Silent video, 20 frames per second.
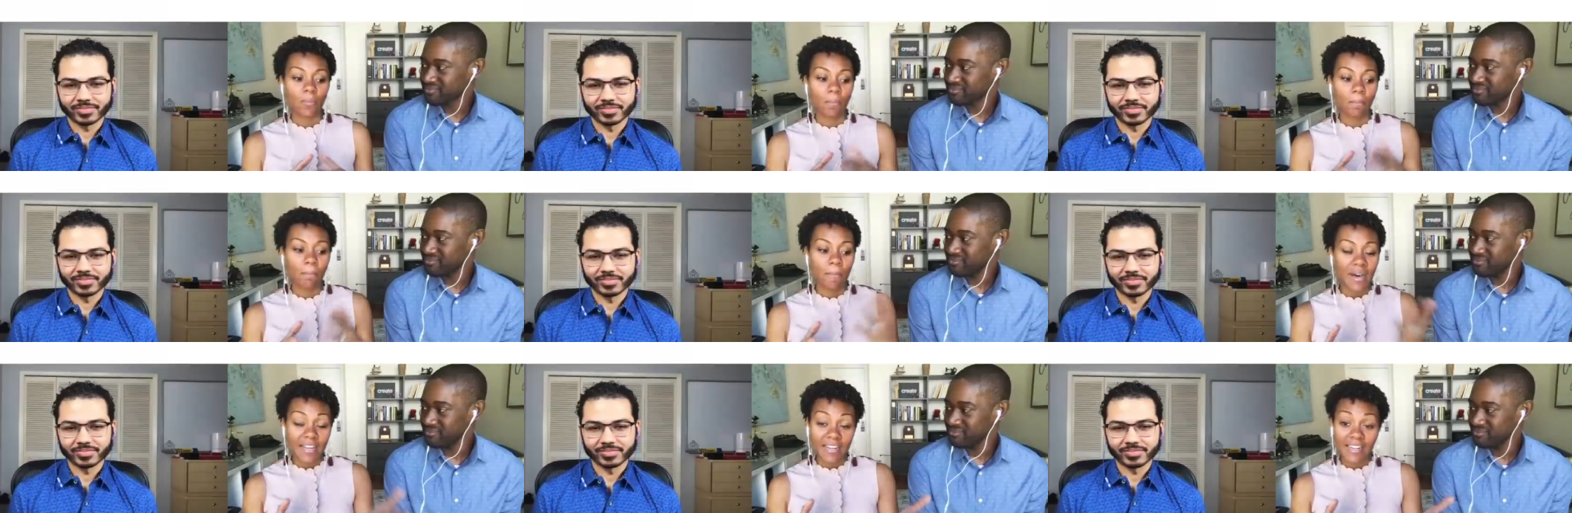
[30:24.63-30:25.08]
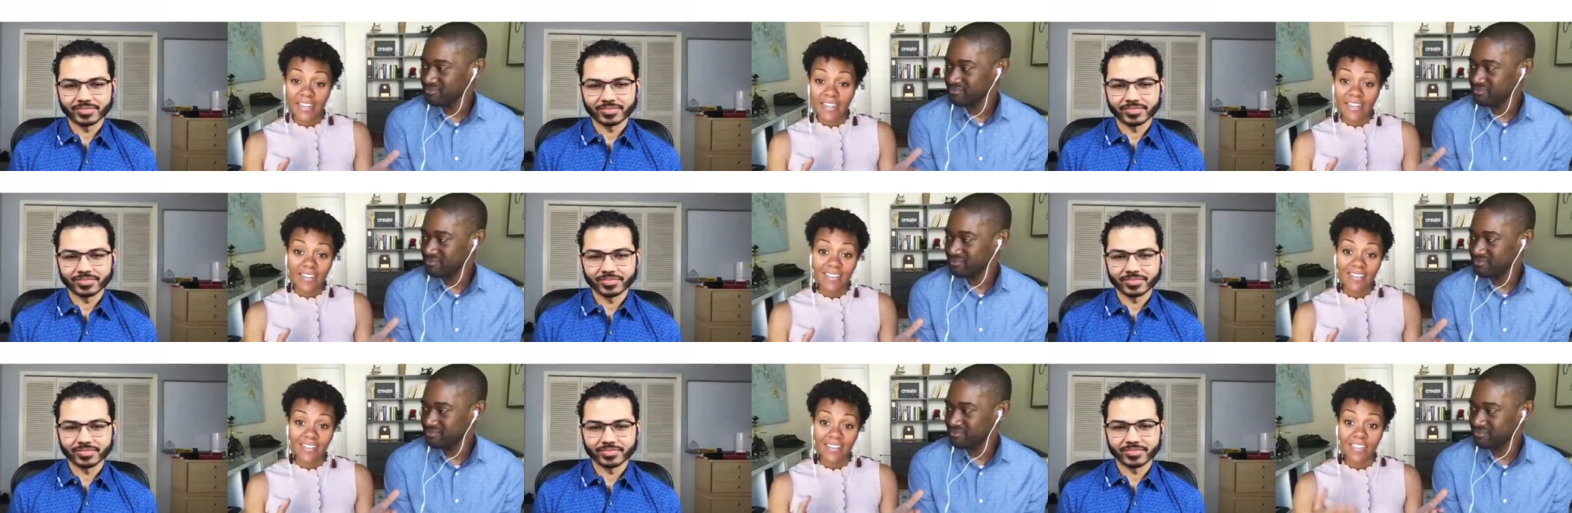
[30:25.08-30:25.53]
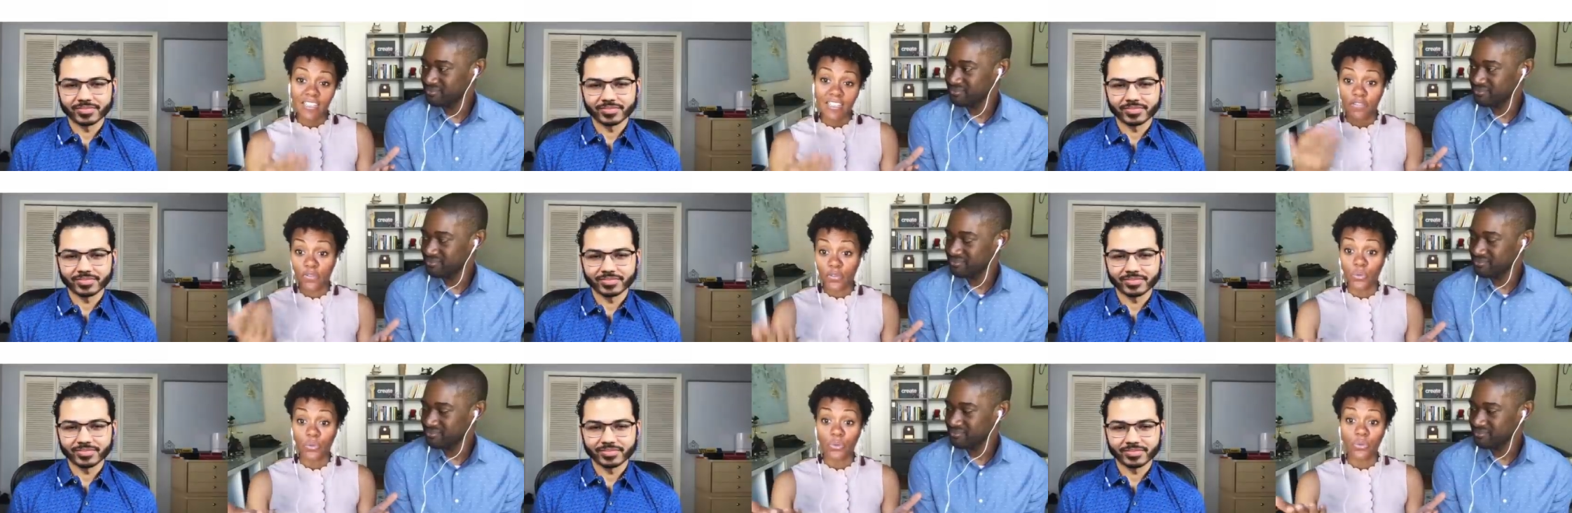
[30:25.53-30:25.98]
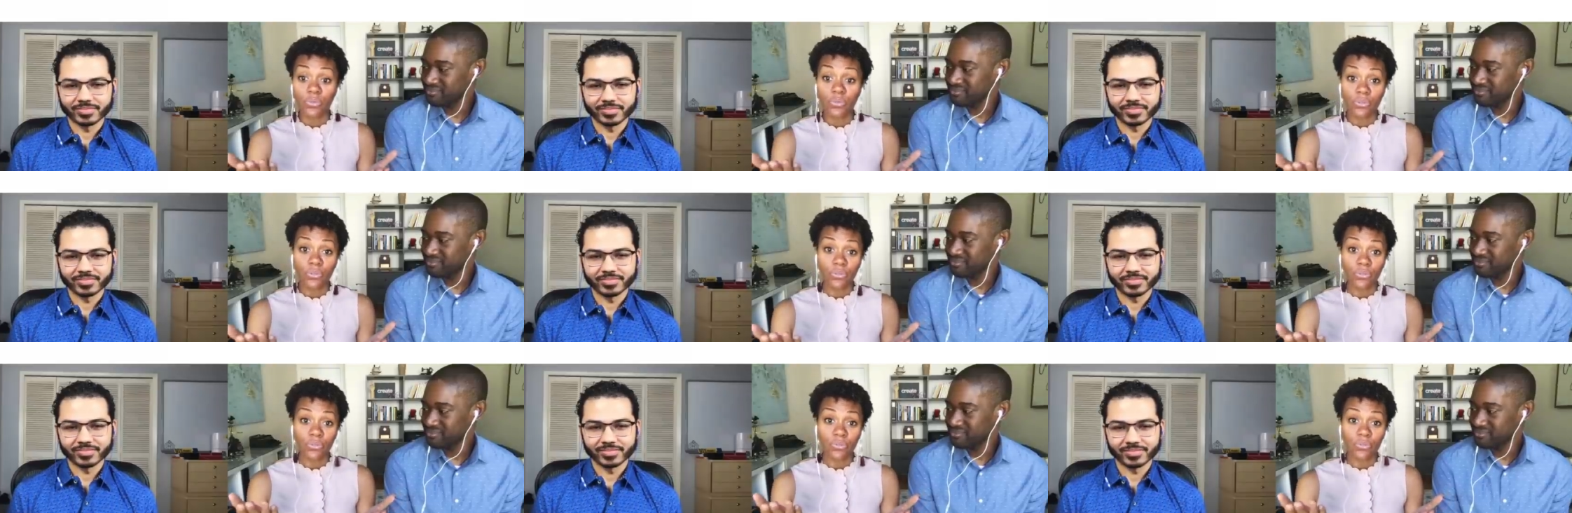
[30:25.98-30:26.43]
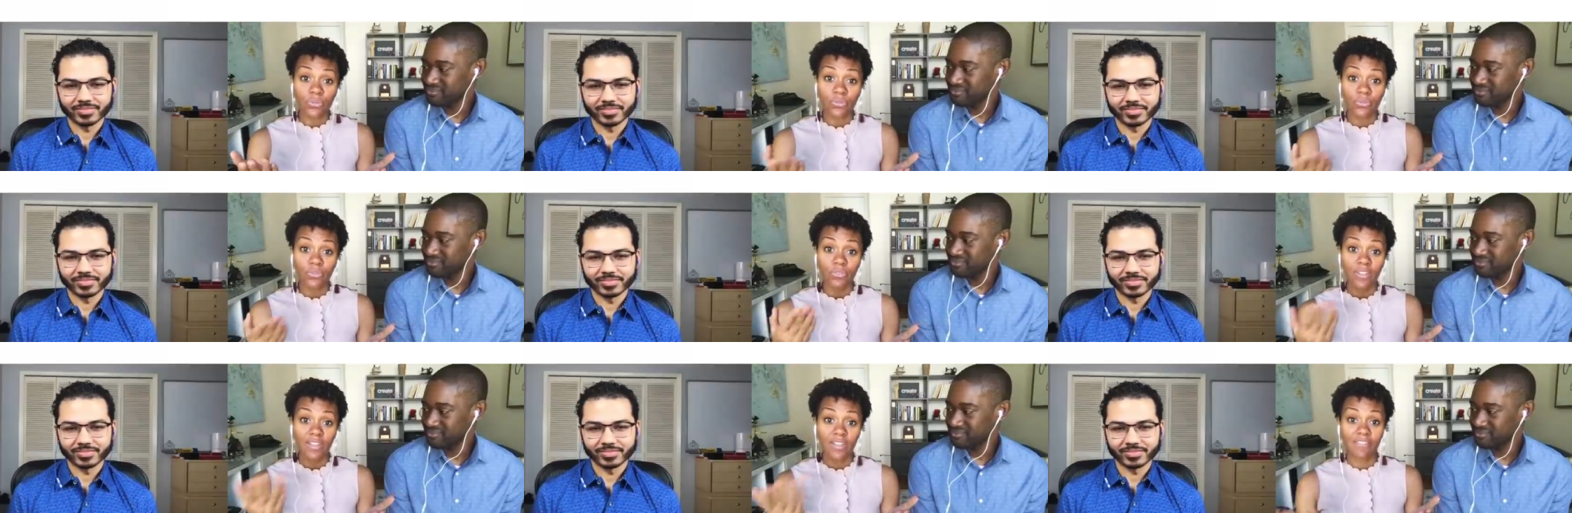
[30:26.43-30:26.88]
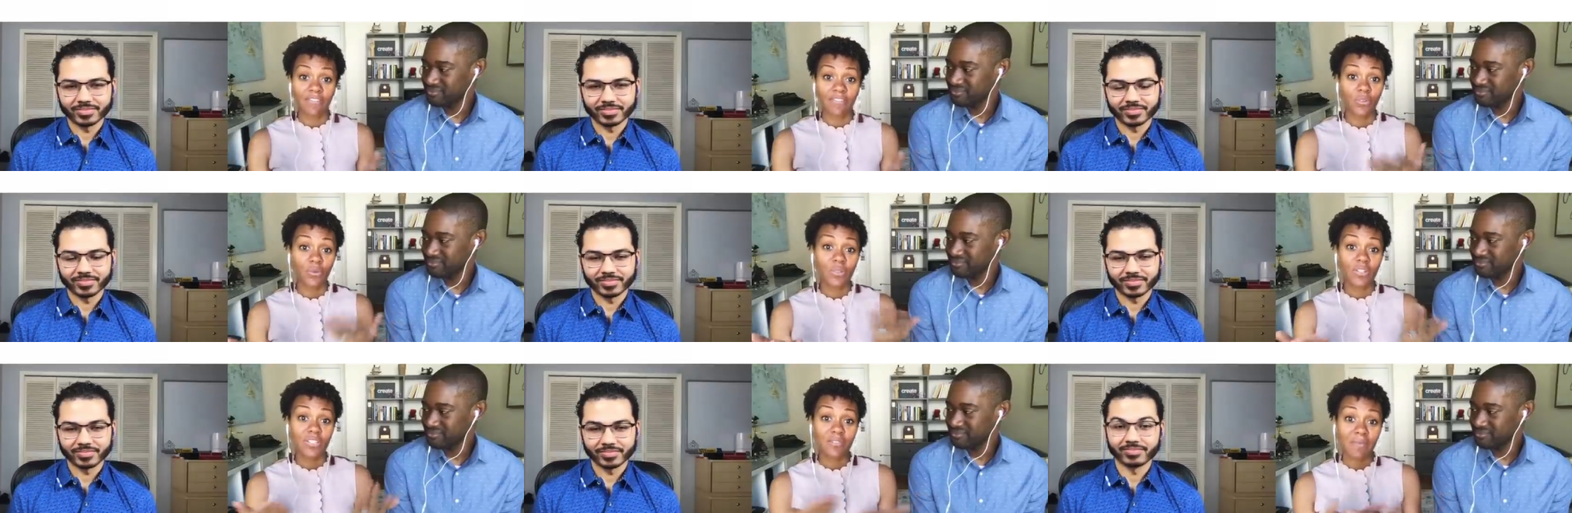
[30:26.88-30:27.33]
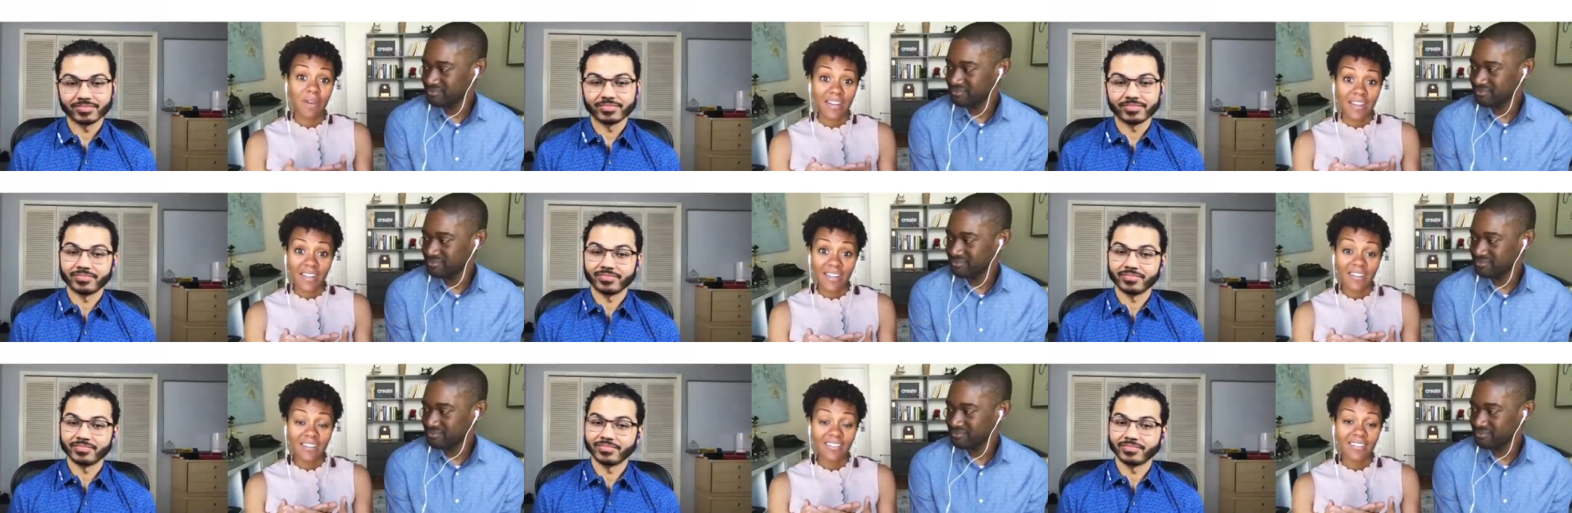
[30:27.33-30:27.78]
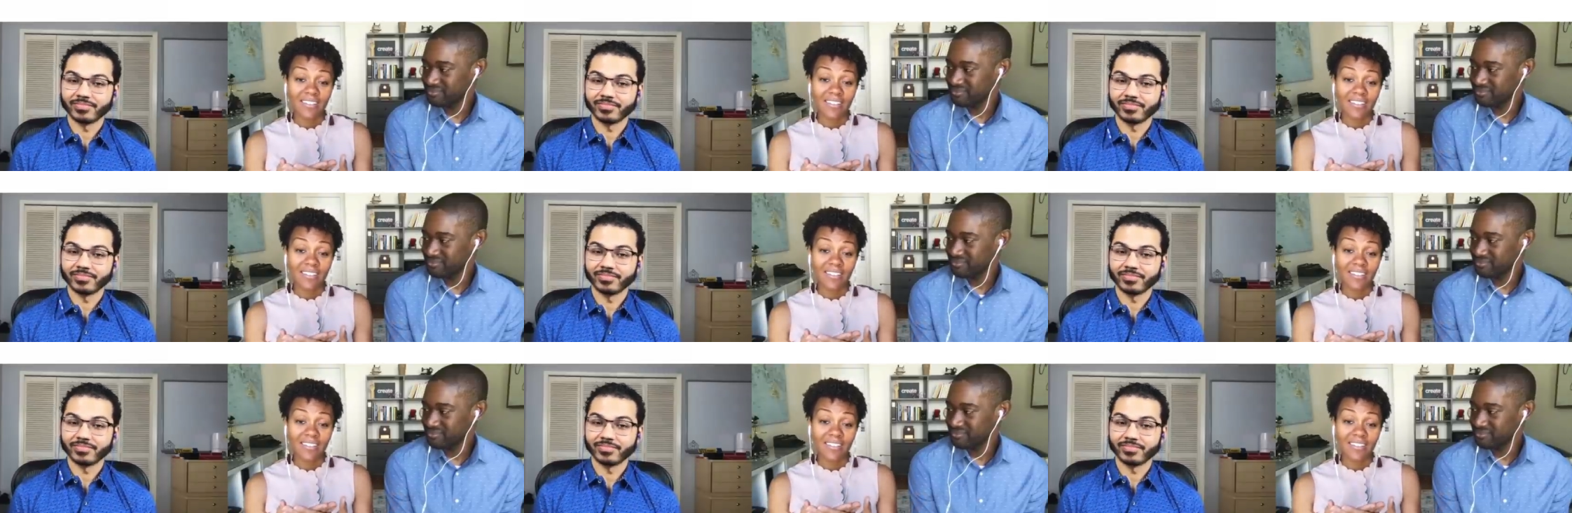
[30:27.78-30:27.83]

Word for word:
Speaker 1: money is food and food is money